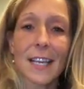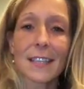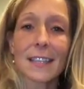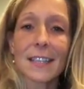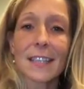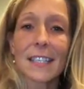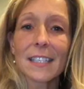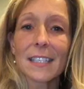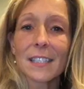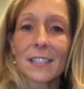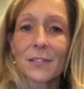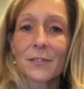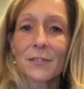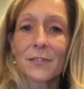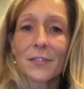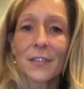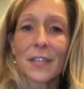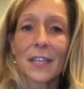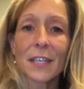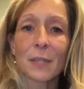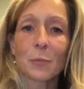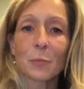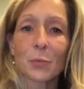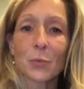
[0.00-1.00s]
live
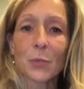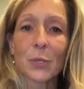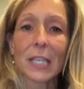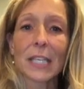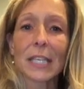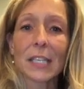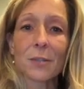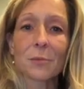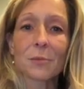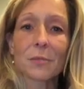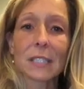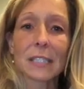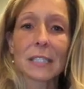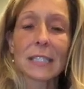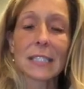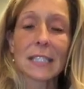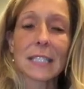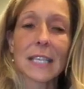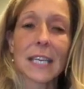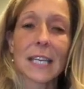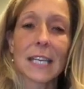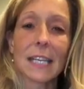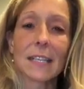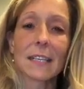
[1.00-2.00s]
and breathe real
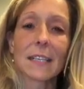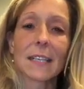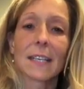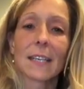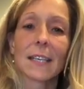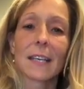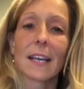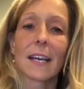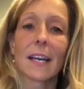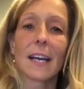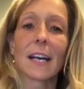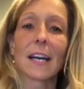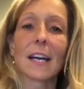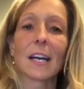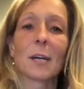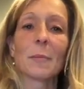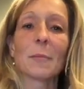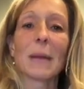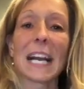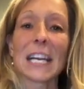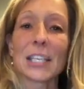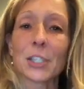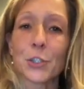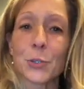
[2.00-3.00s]
estate.
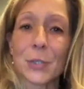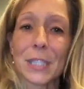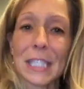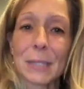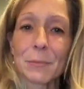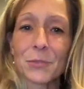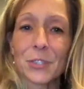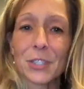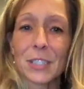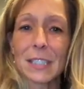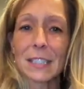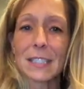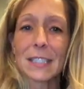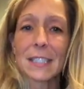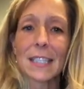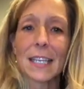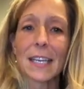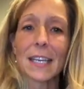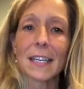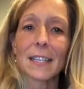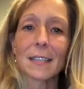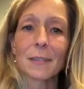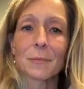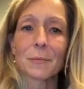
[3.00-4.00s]
I dream real
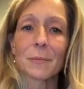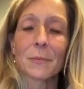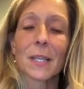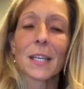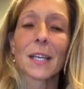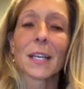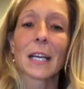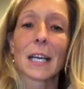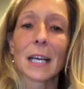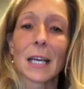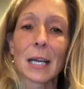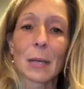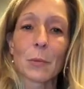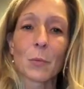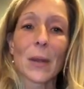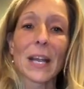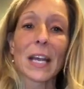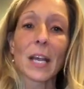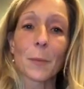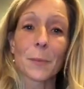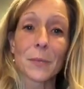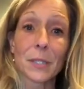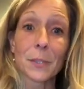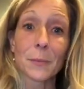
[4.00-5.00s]
estate. I wake
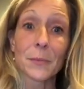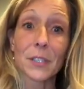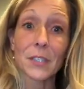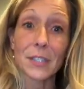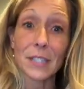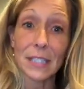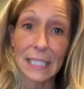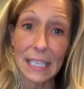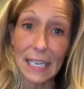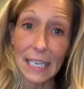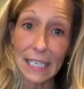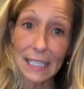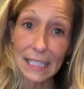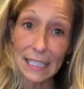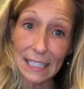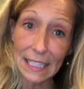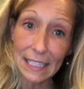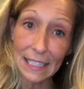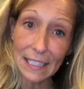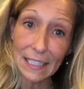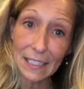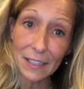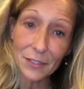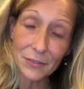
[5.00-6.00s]
up in the middle of the night
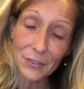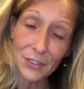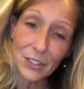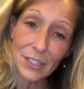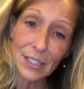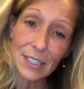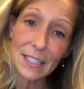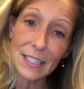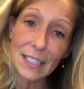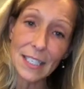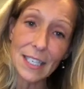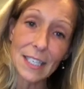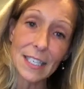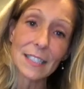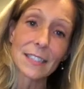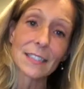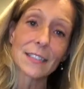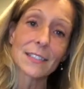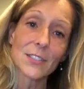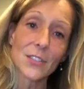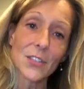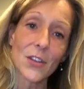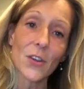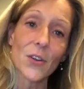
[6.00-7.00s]
thinking of real estate.
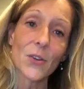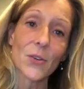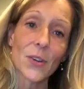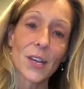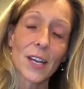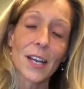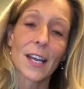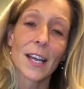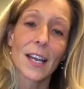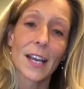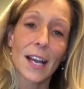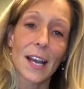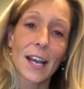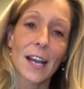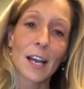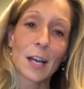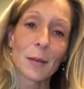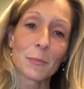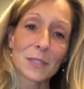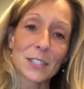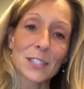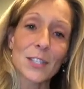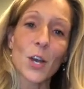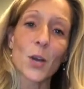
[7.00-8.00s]
So
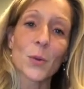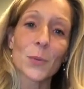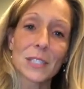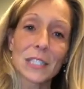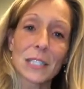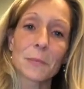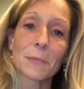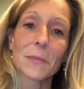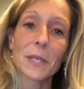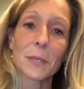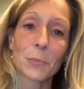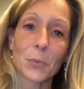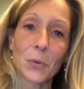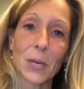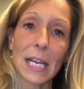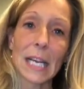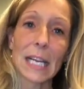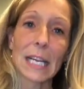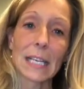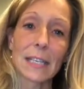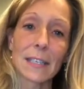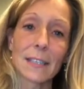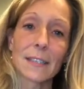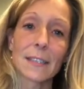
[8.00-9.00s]
it's always on my
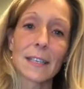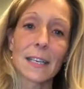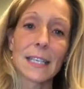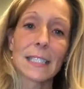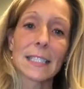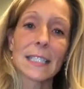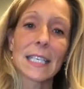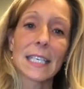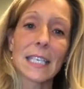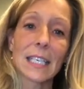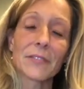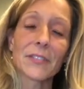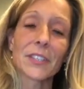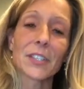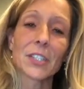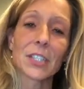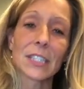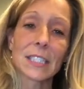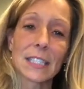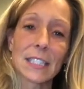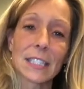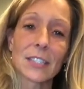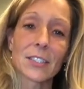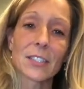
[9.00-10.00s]
brain. I take it very
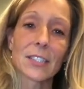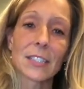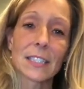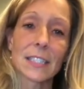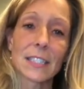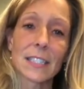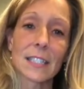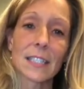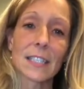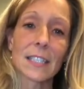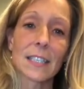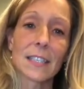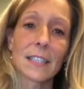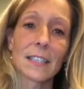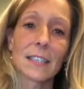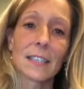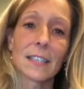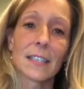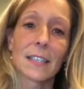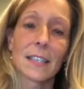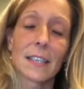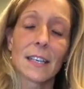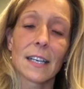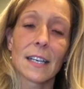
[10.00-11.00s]
seriously.
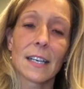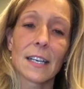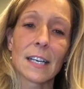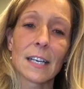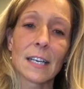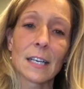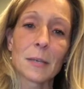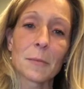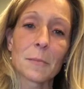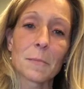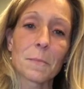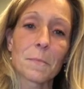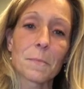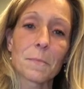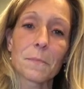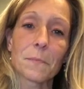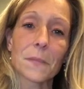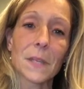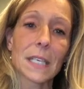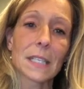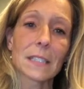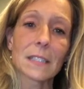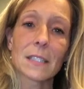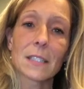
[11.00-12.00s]

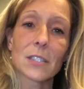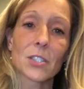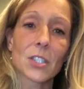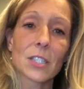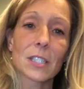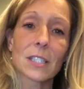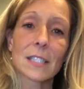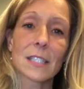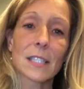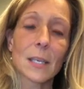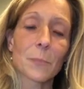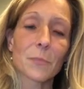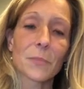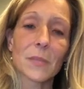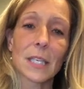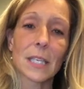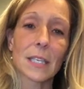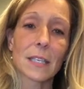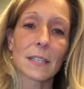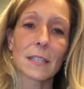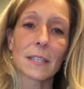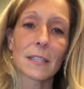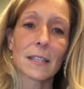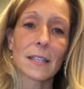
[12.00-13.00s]
It's just
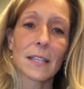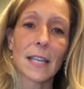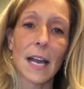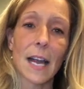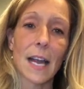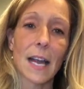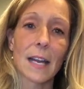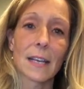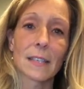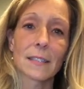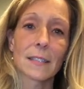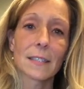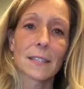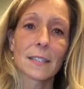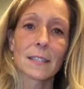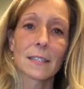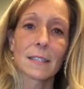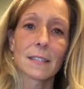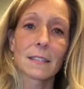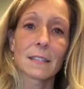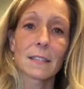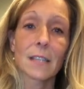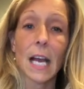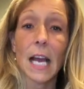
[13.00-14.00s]
something that
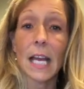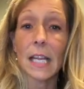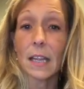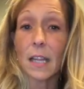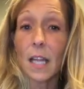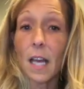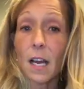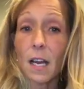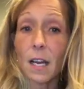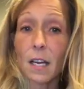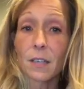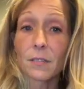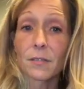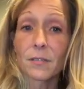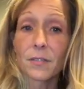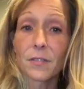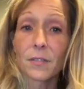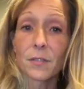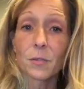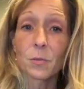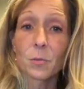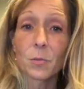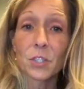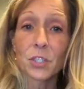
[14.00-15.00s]
I love,
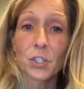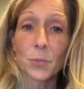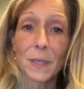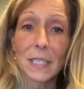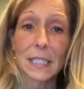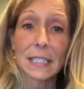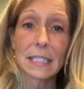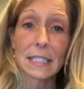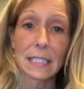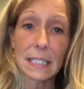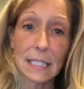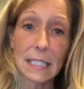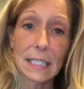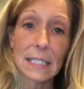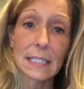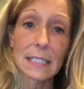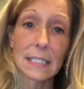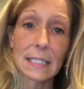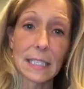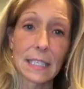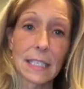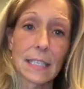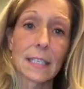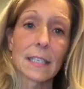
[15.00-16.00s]
which makes it
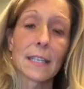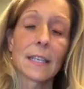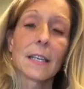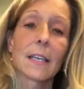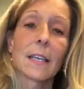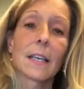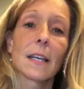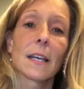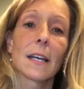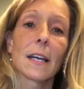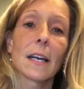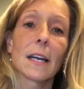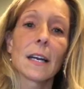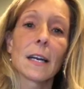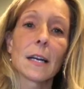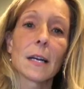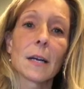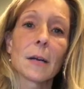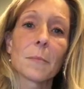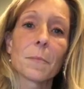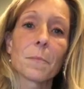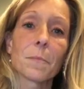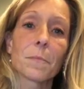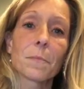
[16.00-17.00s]
easy.
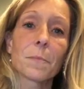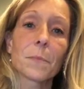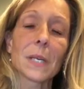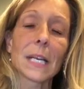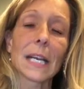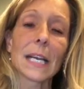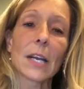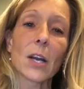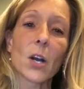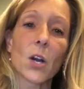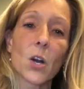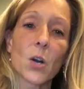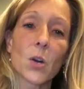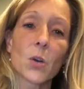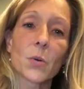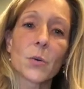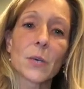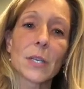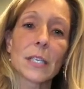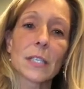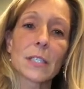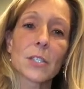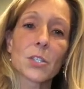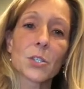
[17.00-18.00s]
But I
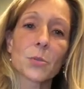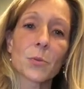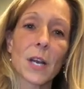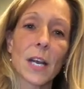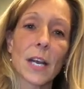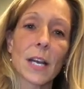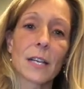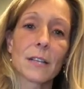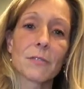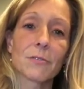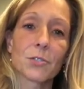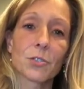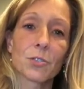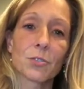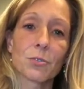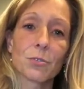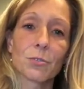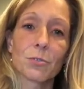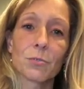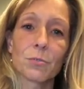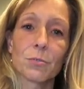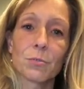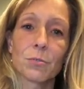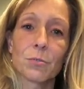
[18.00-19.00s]
always strive
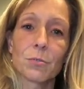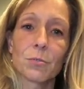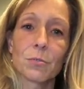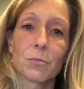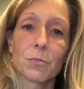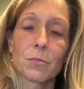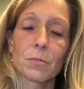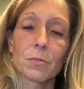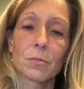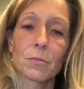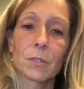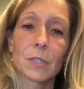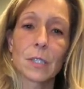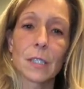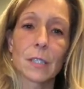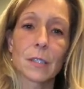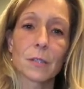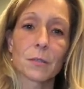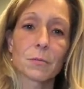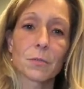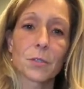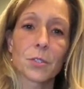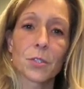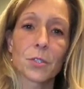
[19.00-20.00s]
to,
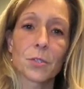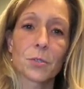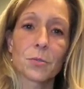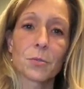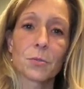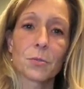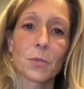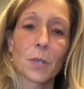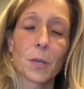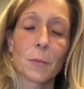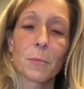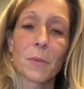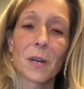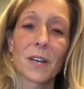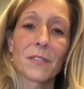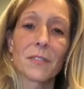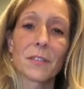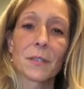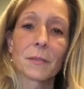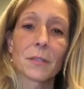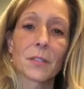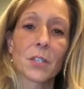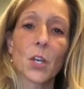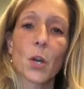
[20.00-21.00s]
go above
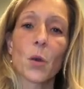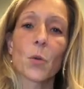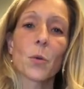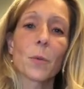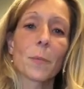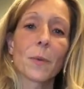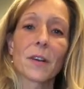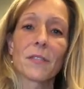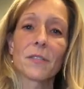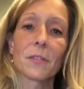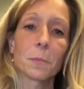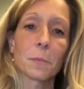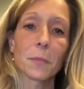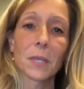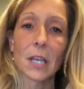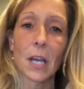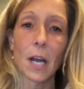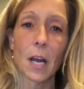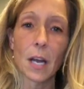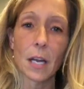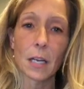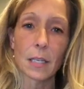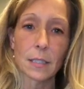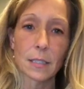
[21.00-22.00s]
and
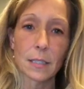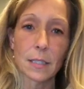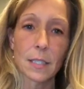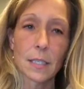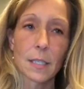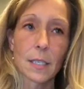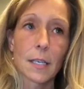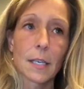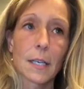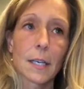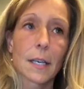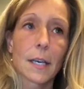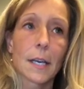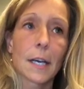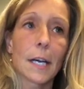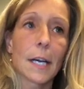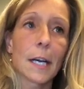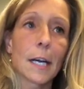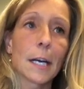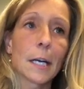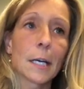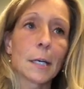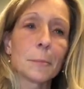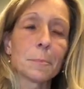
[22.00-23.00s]
beyond.
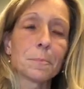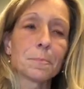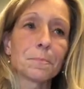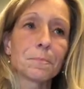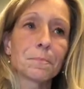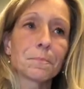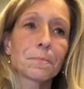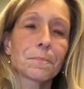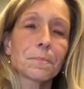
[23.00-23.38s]
My